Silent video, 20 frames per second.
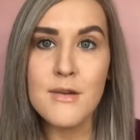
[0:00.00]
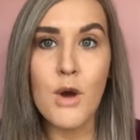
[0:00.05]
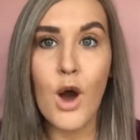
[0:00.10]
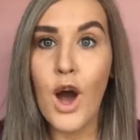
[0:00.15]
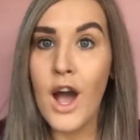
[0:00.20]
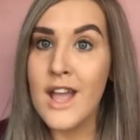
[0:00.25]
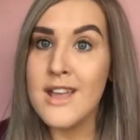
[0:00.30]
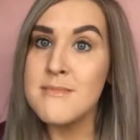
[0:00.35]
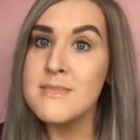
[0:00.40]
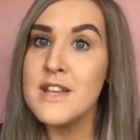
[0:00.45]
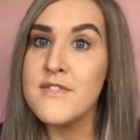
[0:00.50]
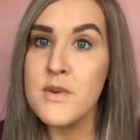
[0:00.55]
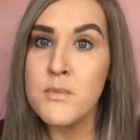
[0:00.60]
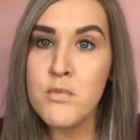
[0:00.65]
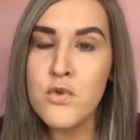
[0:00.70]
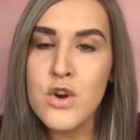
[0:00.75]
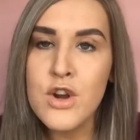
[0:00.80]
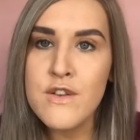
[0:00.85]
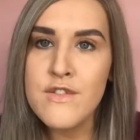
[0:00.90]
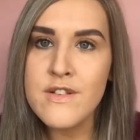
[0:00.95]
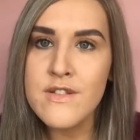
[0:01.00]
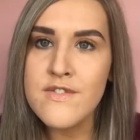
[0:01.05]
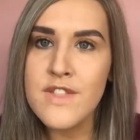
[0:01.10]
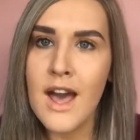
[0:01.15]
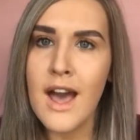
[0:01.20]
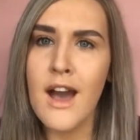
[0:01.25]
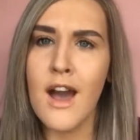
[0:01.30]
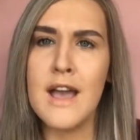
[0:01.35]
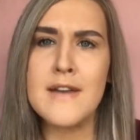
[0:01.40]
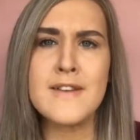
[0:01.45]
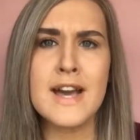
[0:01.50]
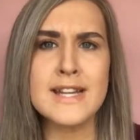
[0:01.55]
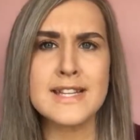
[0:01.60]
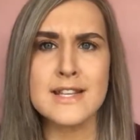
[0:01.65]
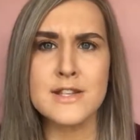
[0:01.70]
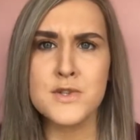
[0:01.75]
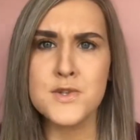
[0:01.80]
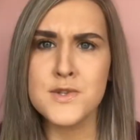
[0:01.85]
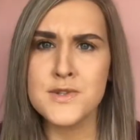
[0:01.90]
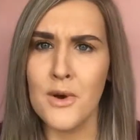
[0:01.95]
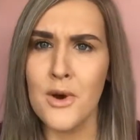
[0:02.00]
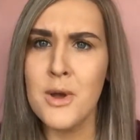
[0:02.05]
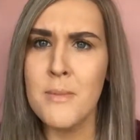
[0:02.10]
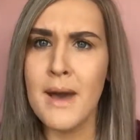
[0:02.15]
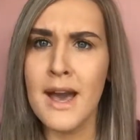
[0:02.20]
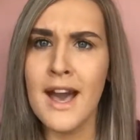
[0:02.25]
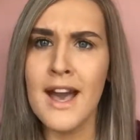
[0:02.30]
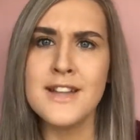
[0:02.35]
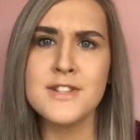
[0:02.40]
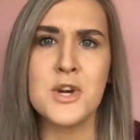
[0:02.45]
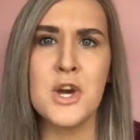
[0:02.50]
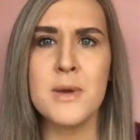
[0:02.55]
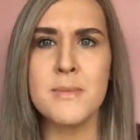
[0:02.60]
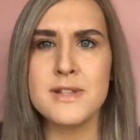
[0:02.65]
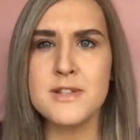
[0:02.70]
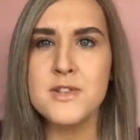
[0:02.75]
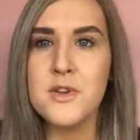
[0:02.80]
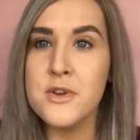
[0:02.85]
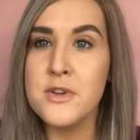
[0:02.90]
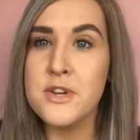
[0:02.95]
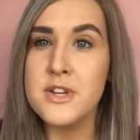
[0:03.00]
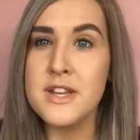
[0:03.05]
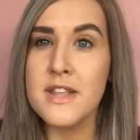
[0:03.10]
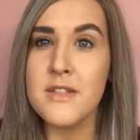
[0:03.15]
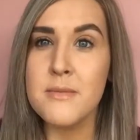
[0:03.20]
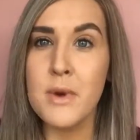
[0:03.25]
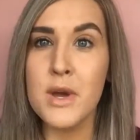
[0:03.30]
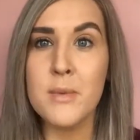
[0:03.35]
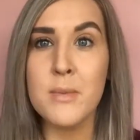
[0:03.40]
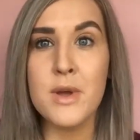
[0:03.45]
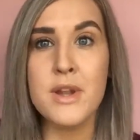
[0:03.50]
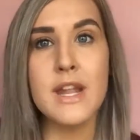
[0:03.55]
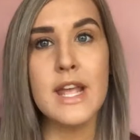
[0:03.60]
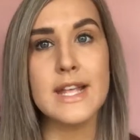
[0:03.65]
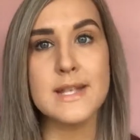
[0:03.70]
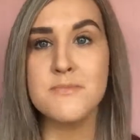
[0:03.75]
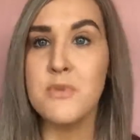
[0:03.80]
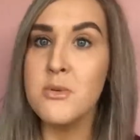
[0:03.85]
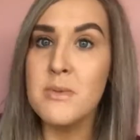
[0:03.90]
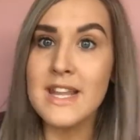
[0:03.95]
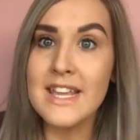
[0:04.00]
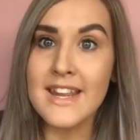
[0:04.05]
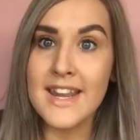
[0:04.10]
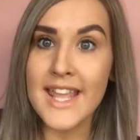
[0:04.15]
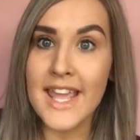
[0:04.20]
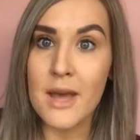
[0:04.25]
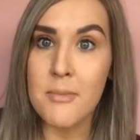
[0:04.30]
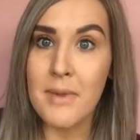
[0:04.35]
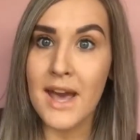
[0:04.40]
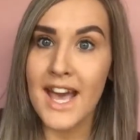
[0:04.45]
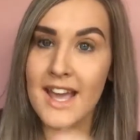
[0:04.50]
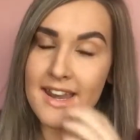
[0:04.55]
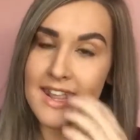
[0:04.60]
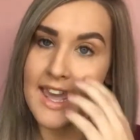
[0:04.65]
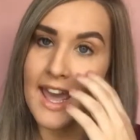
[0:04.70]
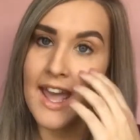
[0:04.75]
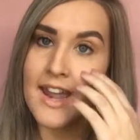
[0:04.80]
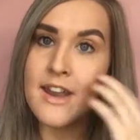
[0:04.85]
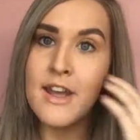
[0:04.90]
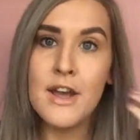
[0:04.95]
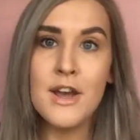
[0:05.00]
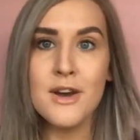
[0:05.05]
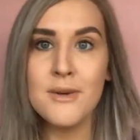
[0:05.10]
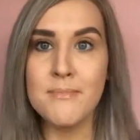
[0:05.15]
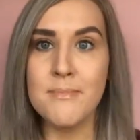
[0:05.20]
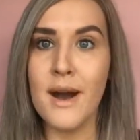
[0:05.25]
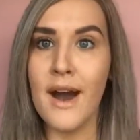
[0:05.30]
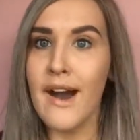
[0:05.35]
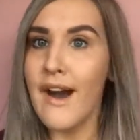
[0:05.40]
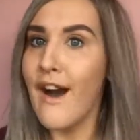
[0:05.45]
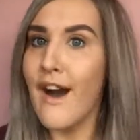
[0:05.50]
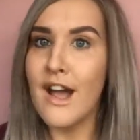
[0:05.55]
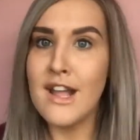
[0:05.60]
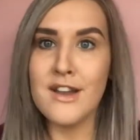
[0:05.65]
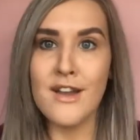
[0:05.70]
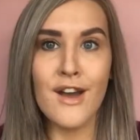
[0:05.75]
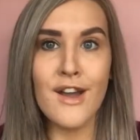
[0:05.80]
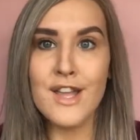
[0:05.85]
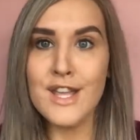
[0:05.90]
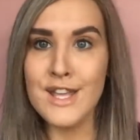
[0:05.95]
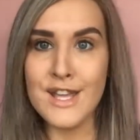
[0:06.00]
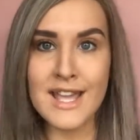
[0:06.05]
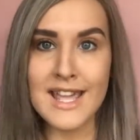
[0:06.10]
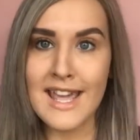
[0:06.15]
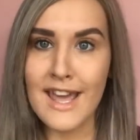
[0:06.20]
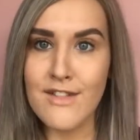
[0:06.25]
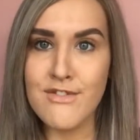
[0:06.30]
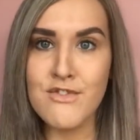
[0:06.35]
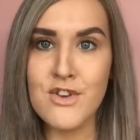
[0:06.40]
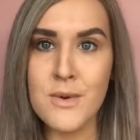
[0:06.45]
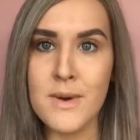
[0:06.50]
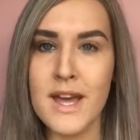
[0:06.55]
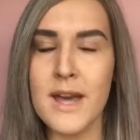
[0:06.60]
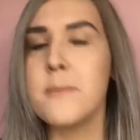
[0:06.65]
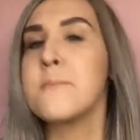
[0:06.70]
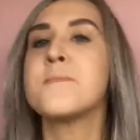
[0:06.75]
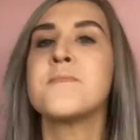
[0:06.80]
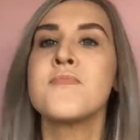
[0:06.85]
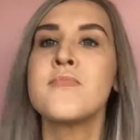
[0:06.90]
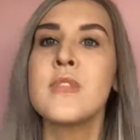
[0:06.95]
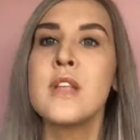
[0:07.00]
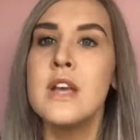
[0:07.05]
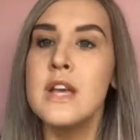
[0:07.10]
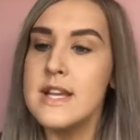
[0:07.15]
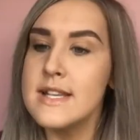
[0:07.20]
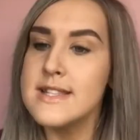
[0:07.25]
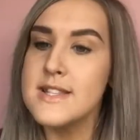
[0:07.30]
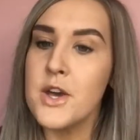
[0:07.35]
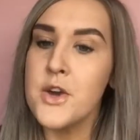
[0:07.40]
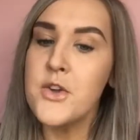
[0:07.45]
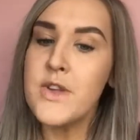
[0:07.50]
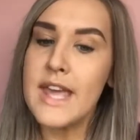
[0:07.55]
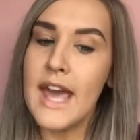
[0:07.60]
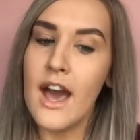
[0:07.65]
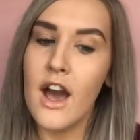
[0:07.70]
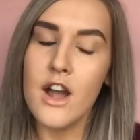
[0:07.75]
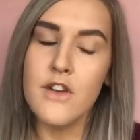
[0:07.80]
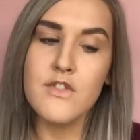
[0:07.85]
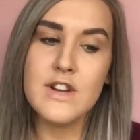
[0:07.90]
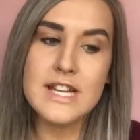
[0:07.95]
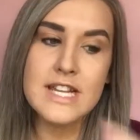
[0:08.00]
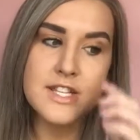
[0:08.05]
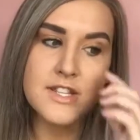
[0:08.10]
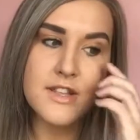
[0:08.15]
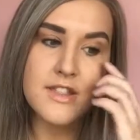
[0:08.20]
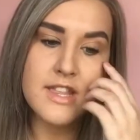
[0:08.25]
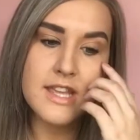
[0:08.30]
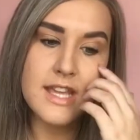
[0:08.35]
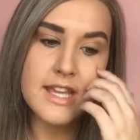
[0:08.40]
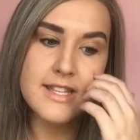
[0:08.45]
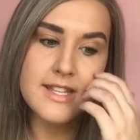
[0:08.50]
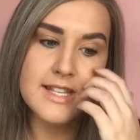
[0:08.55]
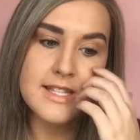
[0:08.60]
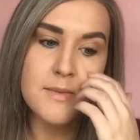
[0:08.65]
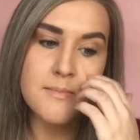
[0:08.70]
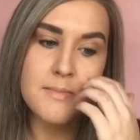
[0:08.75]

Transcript: I am living proof of that. I've had it so bad, I'm so good at the moment, it's probably going to get bad again, but I know you can get through it. So yeah, I really do think it does